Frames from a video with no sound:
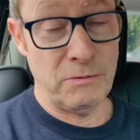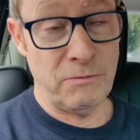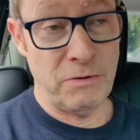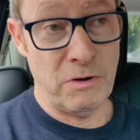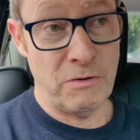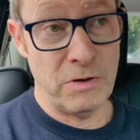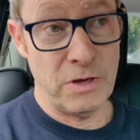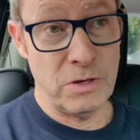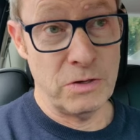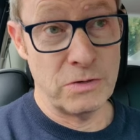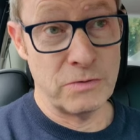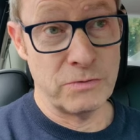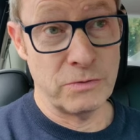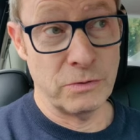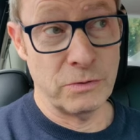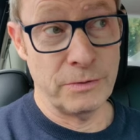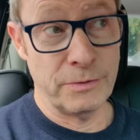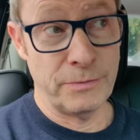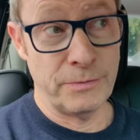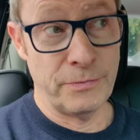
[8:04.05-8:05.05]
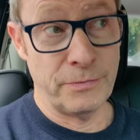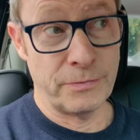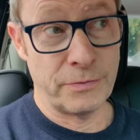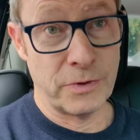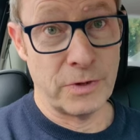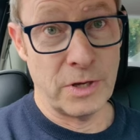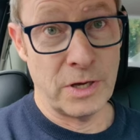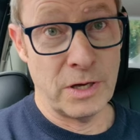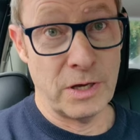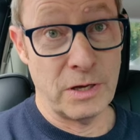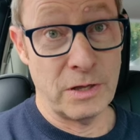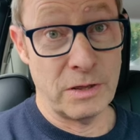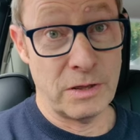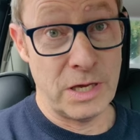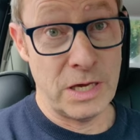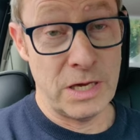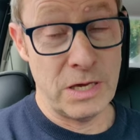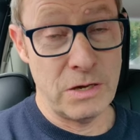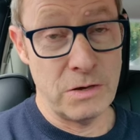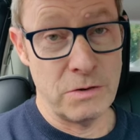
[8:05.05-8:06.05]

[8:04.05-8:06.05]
very useful. Thank